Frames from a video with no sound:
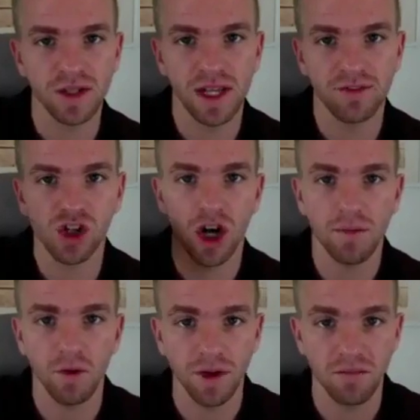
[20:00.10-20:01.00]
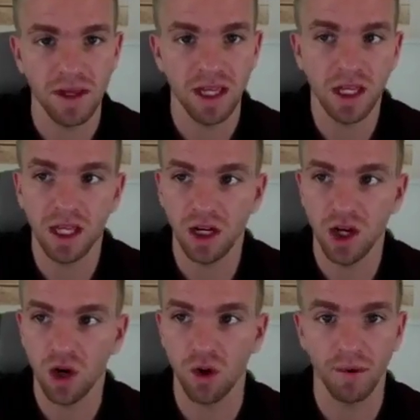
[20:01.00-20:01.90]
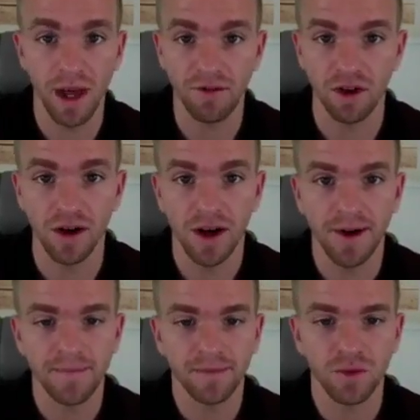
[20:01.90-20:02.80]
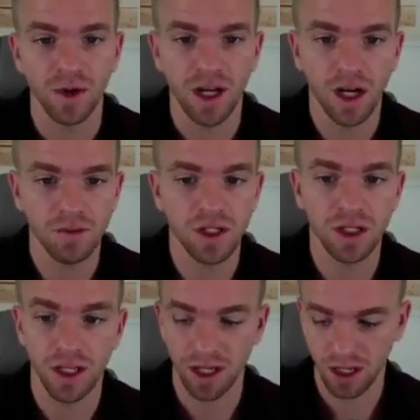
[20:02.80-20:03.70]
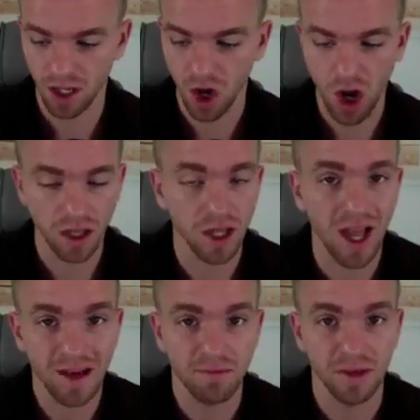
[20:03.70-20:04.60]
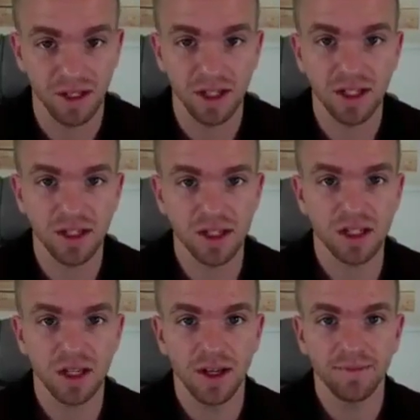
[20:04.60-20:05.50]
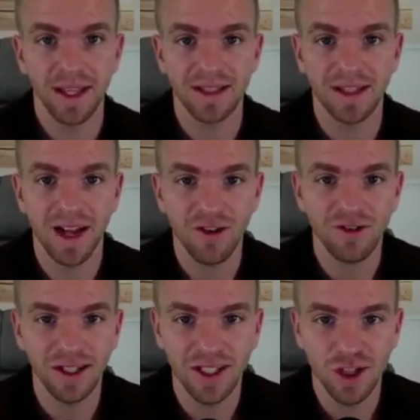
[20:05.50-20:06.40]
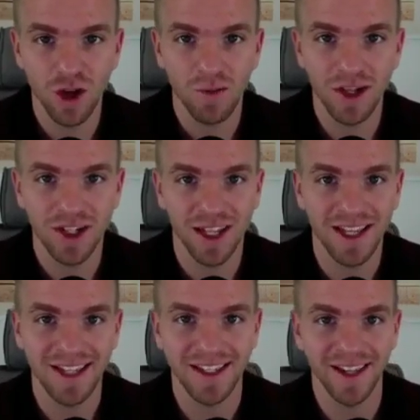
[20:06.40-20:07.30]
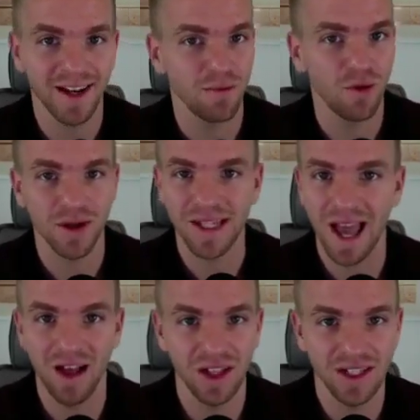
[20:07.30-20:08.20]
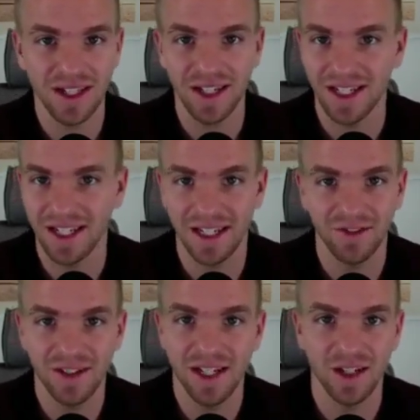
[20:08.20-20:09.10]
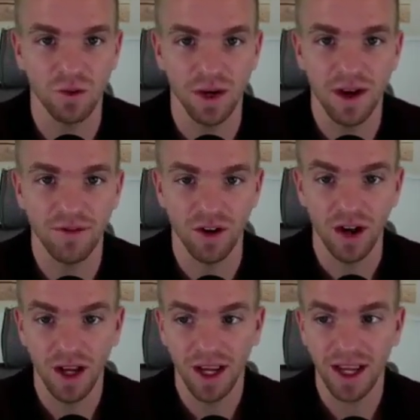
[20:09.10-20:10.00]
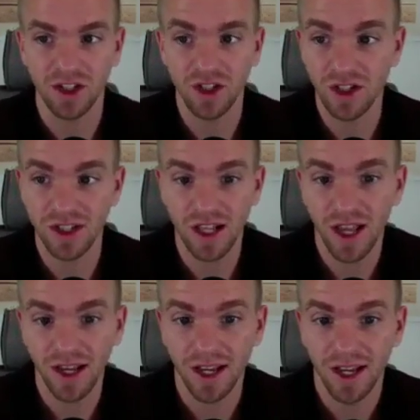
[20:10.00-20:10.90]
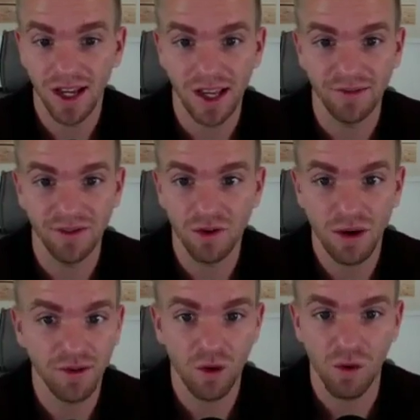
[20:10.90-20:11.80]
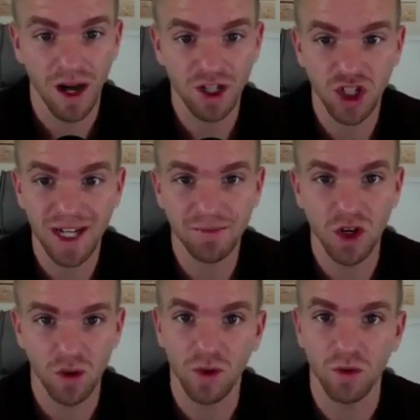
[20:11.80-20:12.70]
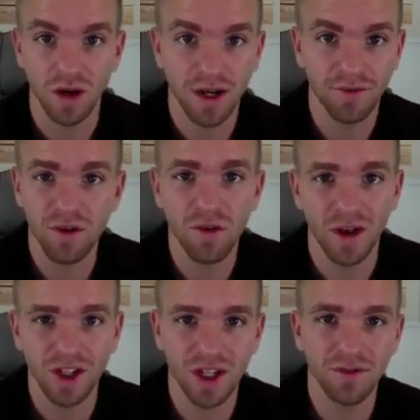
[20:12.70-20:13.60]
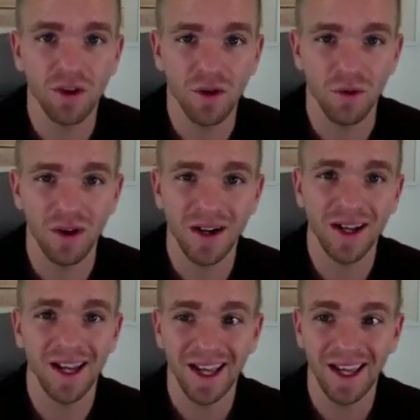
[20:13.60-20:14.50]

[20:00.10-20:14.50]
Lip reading: with Dave Sharp or with me here or whatever, when it comes to like online business, it's not really so much that he's like more talented and gifted and whatever. It's just like, if you ever watch him go to work, if you ever watch Dave go to work,